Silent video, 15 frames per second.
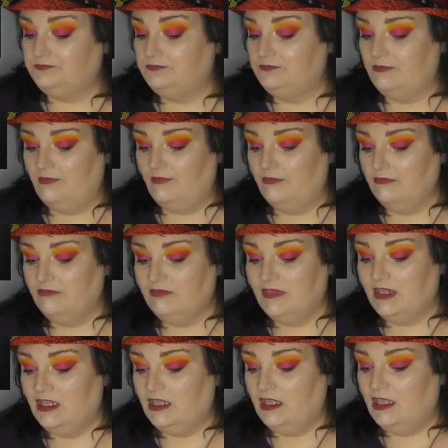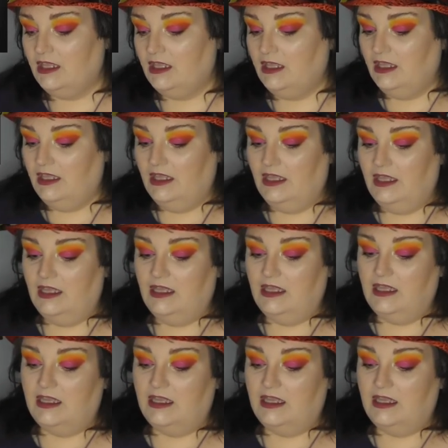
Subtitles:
[no speech]